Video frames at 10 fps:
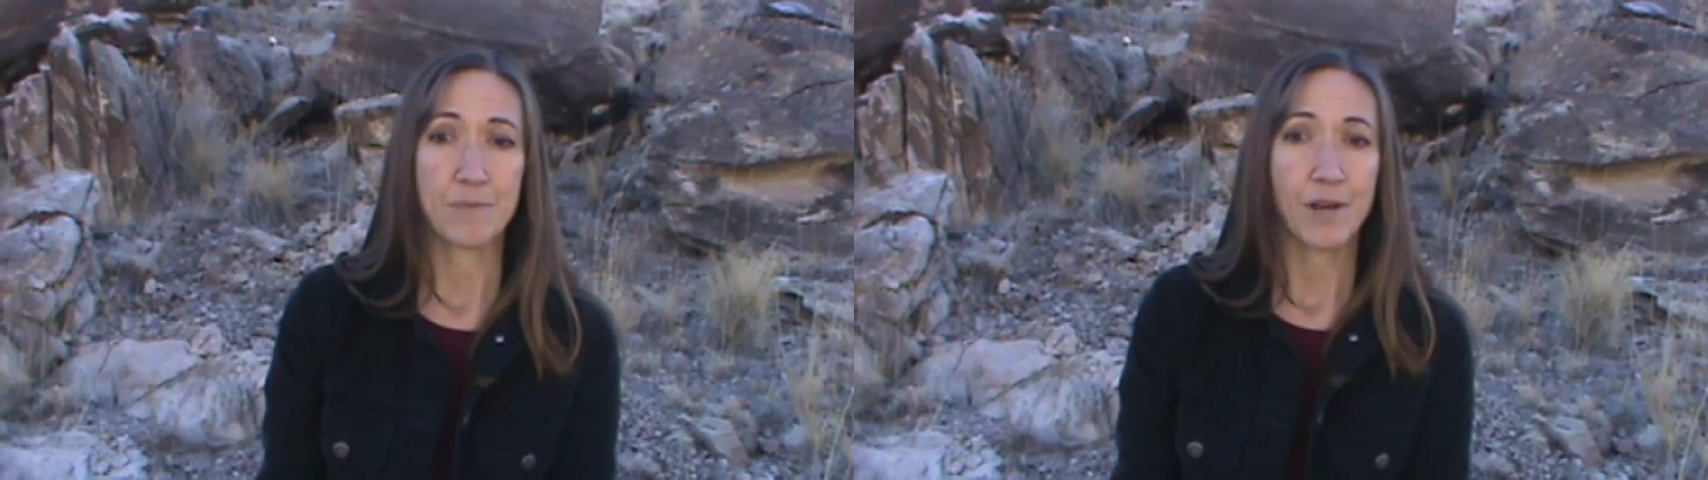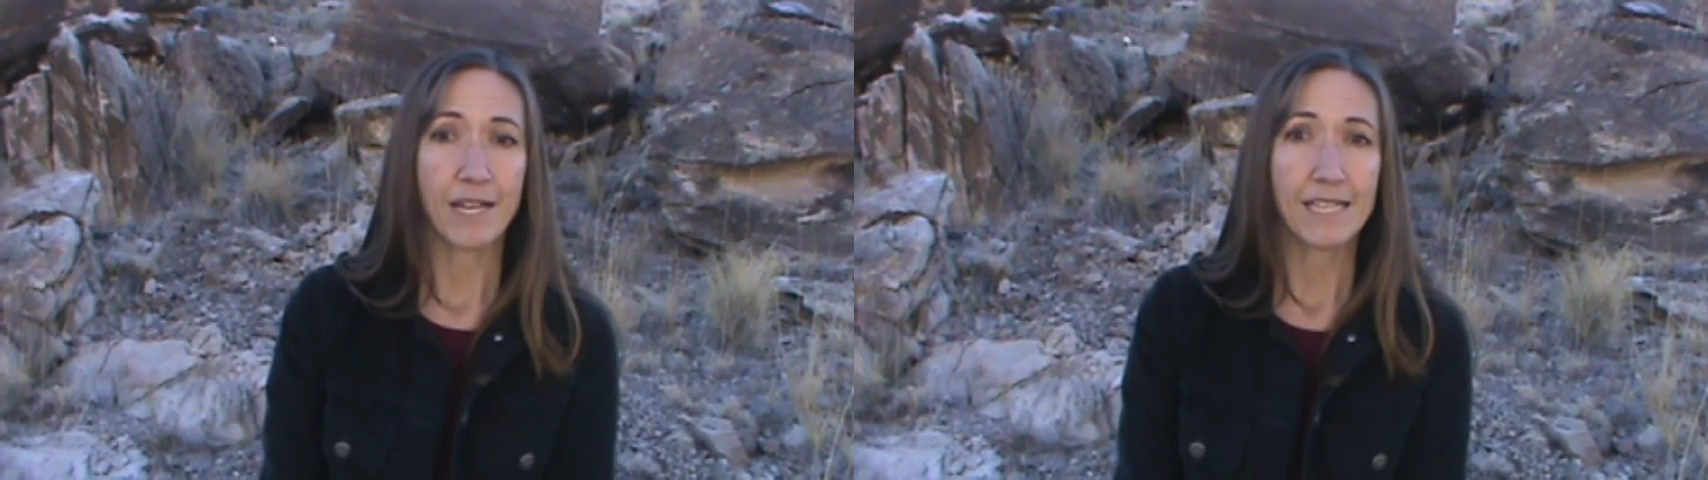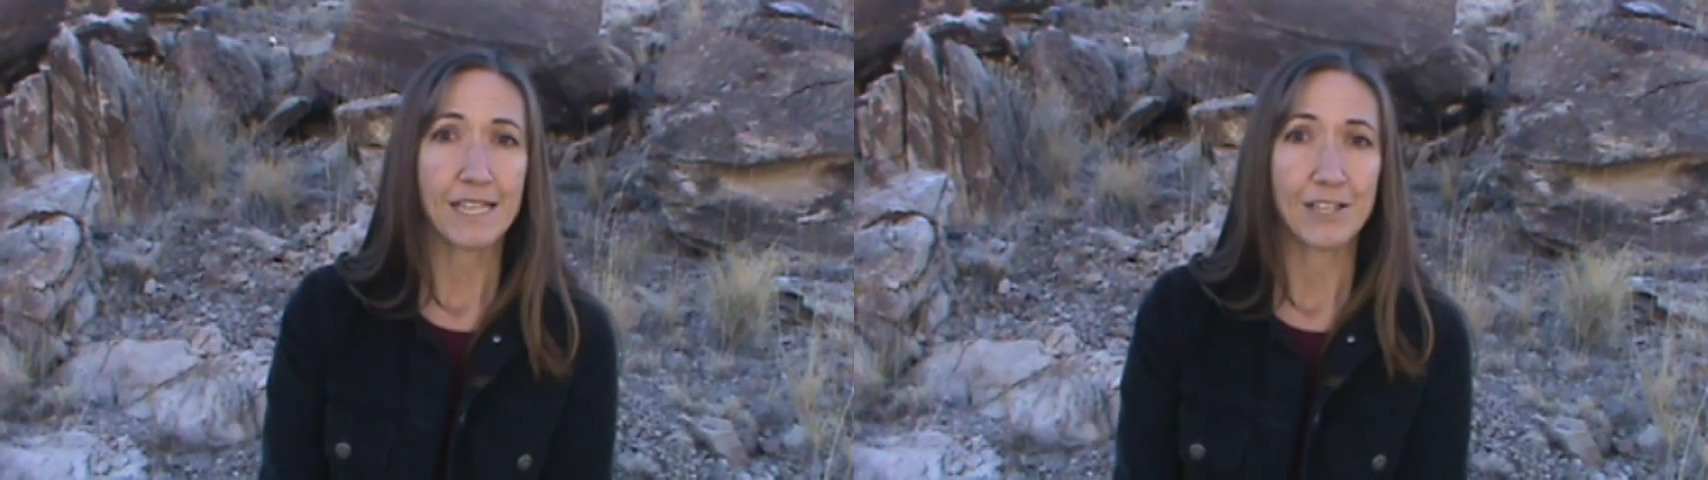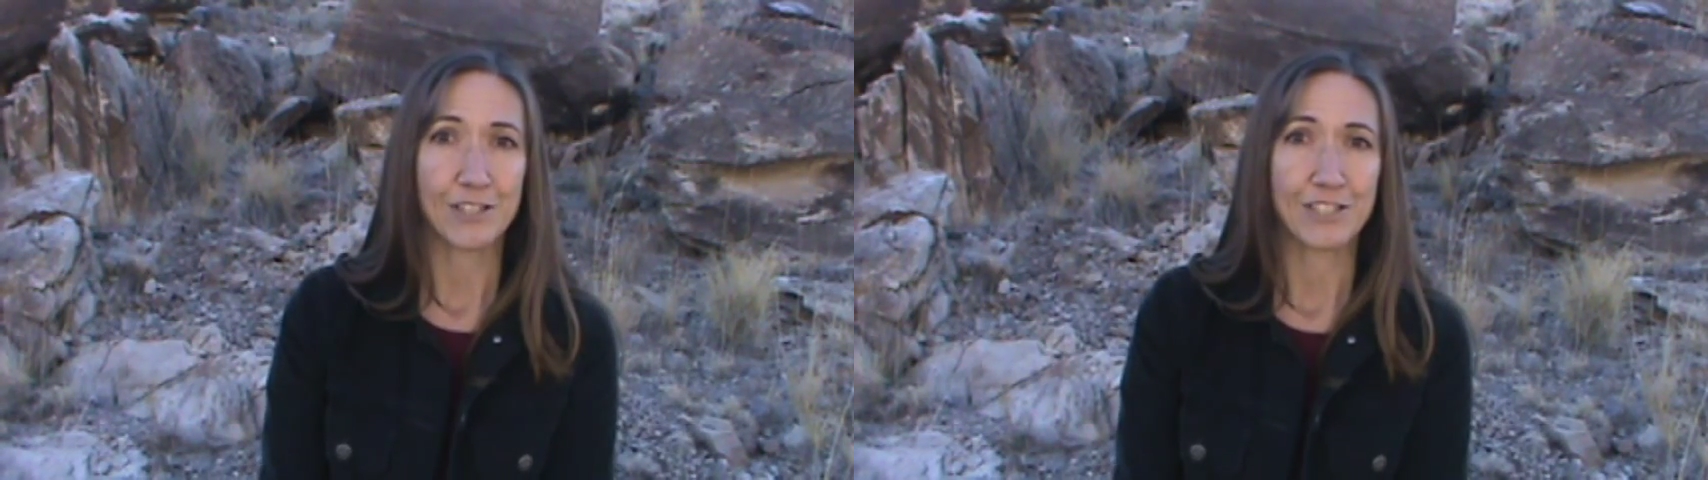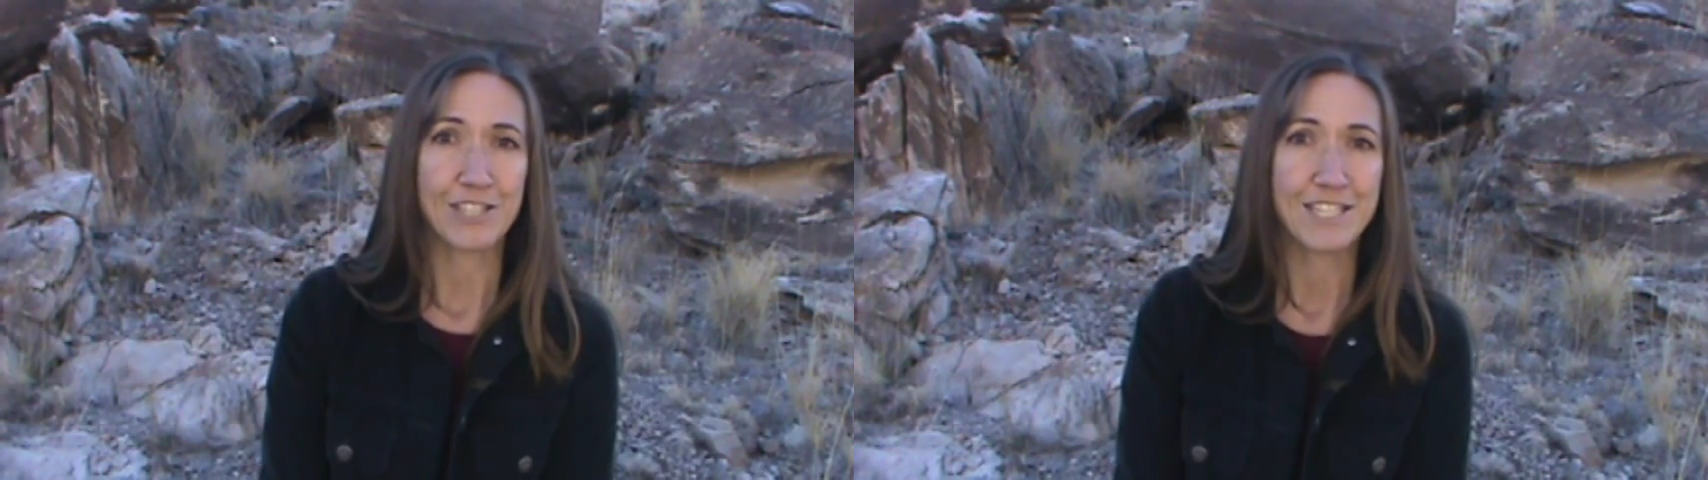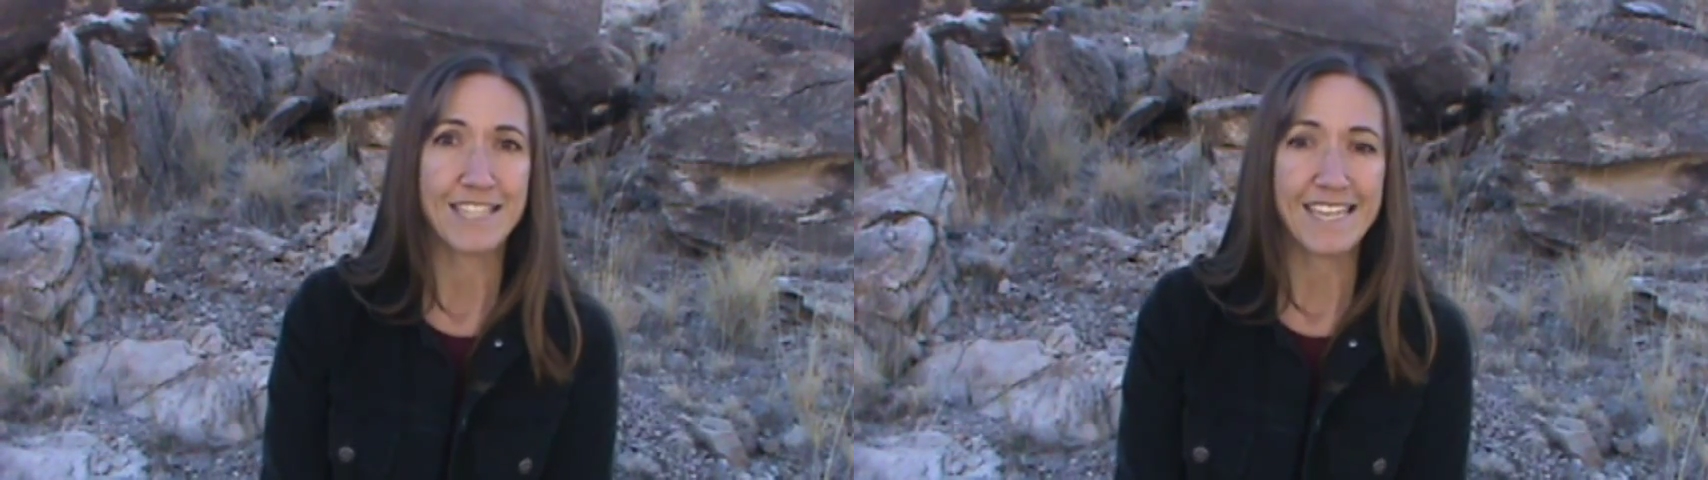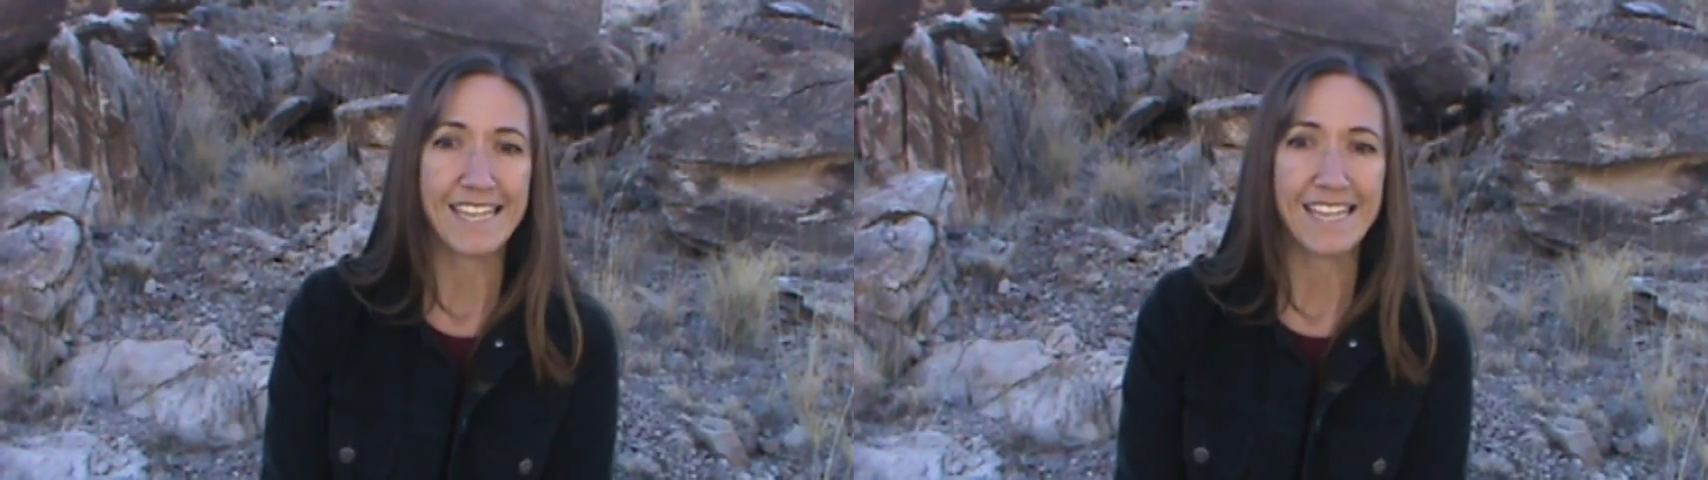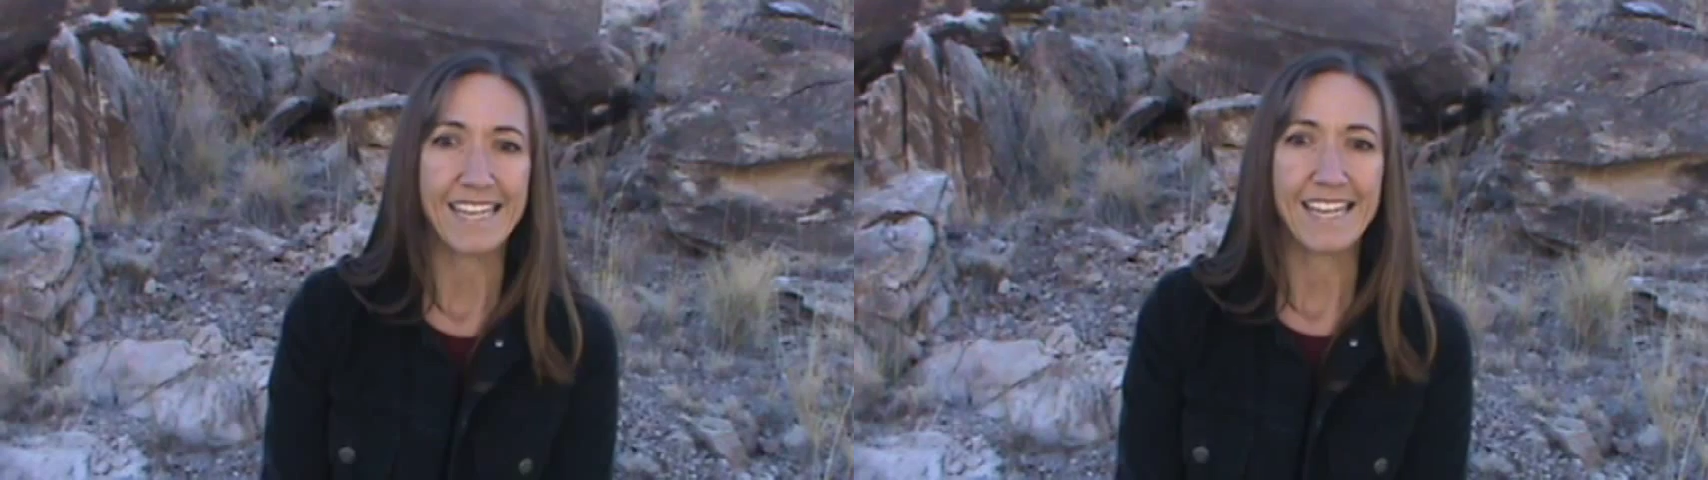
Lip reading: pregnant or nursing?